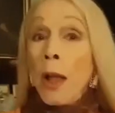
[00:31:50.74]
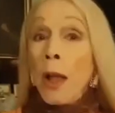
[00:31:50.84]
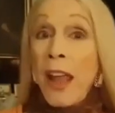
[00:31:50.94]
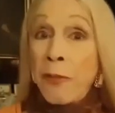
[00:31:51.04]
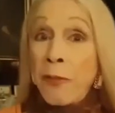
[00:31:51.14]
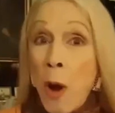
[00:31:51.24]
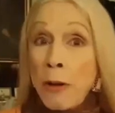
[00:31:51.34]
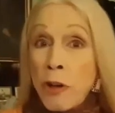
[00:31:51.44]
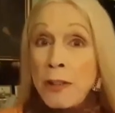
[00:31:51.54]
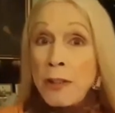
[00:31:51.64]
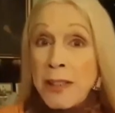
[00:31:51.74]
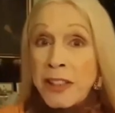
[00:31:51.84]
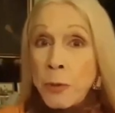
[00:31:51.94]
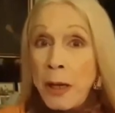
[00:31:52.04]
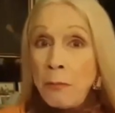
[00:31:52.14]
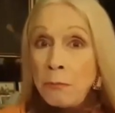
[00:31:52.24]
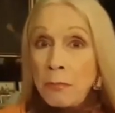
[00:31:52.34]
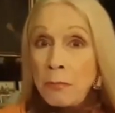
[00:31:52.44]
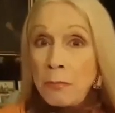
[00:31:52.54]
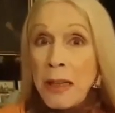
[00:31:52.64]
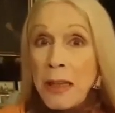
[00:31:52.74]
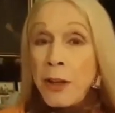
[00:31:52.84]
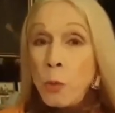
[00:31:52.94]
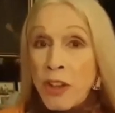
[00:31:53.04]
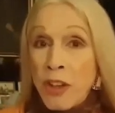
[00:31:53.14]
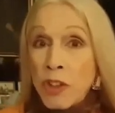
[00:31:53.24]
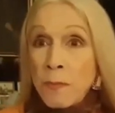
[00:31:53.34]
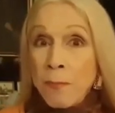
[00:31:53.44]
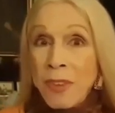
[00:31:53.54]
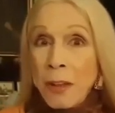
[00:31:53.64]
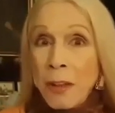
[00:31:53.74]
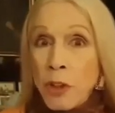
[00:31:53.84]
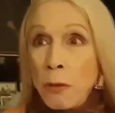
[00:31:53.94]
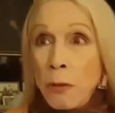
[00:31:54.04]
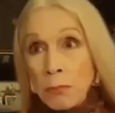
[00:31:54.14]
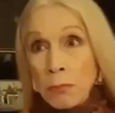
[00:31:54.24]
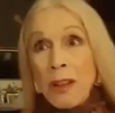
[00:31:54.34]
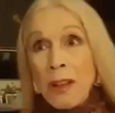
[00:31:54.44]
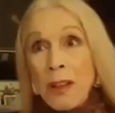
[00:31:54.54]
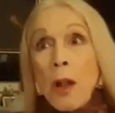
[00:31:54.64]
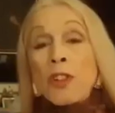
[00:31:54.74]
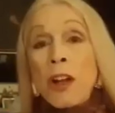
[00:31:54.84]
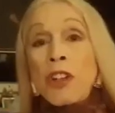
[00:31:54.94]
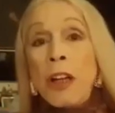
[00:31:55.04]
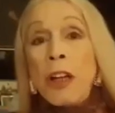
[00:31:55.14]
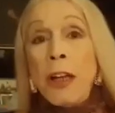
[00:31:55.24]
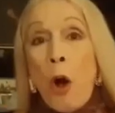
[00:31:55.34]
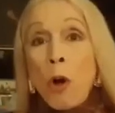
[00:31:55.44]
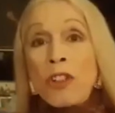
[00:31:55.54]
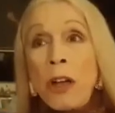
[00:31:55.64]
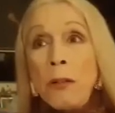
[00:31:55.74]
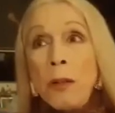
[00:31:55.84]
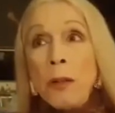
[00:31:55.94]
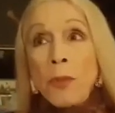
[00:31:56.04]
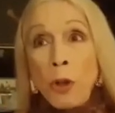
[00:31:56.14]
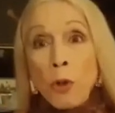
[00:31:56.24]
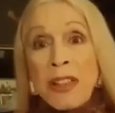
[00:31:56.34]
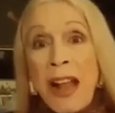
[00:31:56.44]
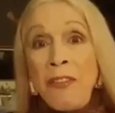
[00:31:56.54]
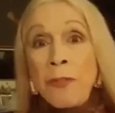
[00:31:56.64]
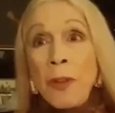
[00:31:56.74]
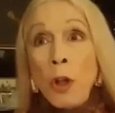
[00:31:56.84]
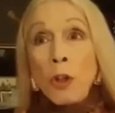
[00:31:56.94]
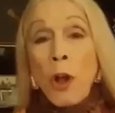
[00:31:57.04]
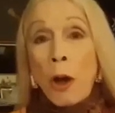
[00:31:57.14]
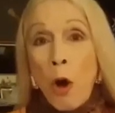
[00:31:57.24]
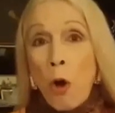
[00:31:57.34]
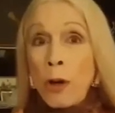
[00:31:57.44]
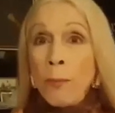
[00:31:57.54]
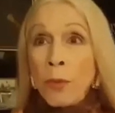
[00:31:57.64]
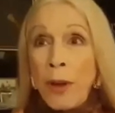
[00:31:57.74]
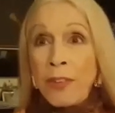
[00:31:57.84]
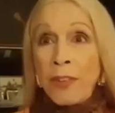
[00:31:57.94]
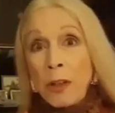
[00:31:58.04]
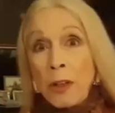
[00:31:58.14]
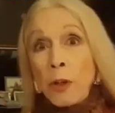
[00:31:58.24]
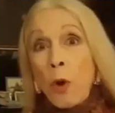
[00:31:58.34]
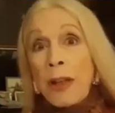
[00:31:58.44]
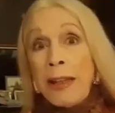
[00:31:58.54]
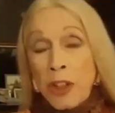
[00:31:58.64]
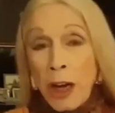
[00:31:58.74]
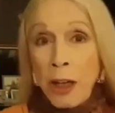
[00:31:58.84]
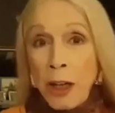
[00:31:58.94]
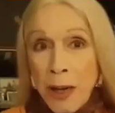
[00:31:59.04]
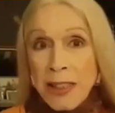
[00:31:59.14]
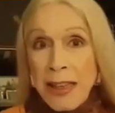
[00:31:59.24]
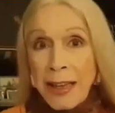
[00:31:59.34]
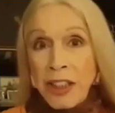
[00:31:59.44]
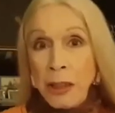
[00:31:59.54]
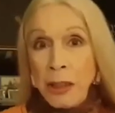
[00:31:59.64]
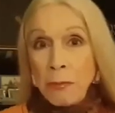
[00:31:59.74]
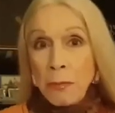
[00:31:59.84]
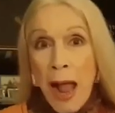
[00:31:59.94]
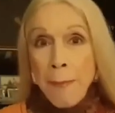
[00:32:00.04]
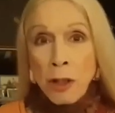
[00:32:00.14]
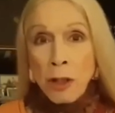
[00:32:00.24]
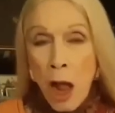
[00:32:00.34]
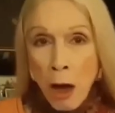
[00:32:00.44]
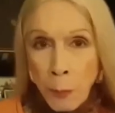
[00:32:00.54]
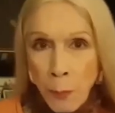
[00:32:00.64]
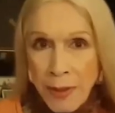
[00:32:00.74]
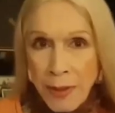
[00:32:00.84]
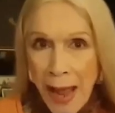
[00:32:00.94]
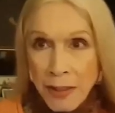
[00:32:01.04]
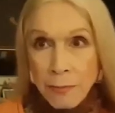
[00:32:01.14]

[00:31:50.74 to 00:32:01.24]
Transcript: If you are a transsexual and you wish to surgically alter yourself to accord with your internal personality, I'm not arguing with that.